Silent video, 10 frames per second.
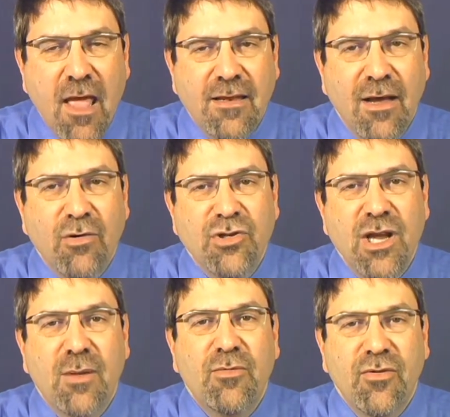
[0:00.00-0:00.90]
Now in
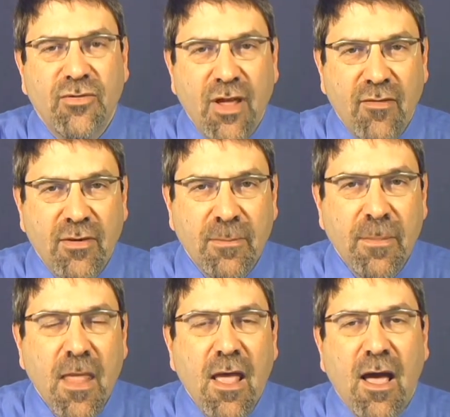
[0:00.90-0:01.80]
chapter 7,
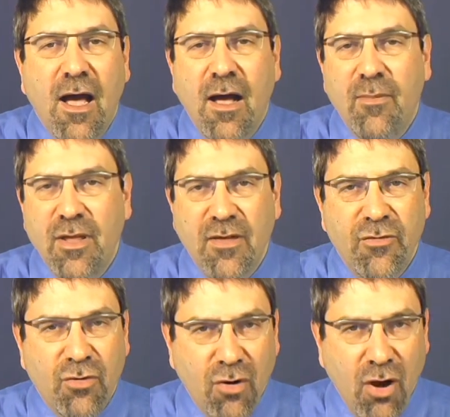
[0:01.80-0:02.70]
um, if
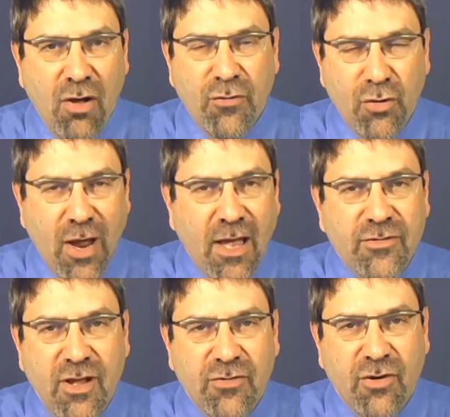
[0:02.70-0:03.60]
your, all of your
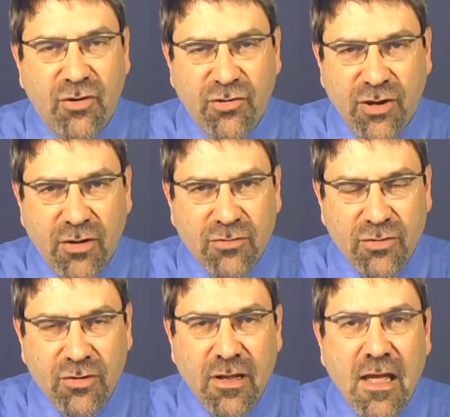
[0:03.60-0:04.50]
assets are
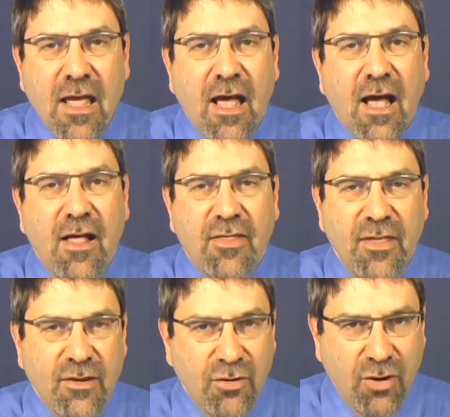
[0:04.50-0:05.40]
sheltered, uh,
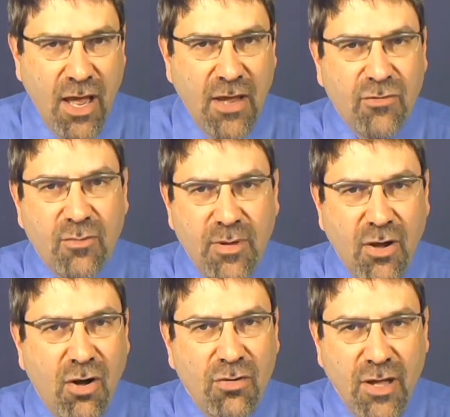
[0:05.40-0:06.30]
then your case would be
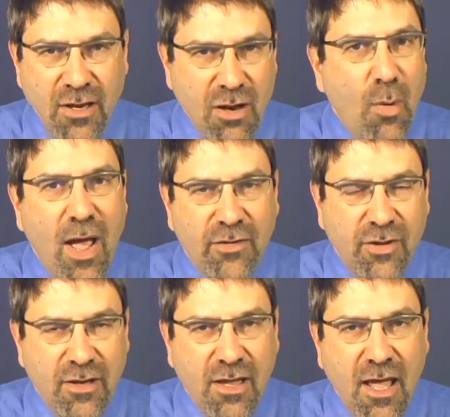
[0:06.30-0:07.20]
called a no
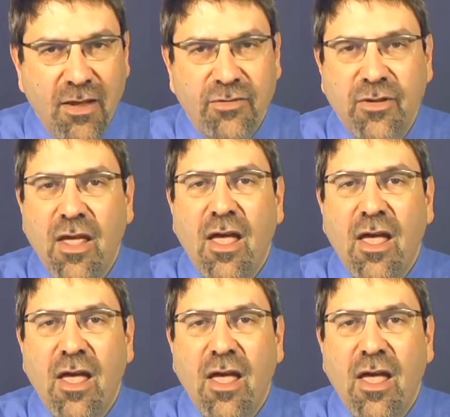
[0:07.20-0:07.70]
asset case.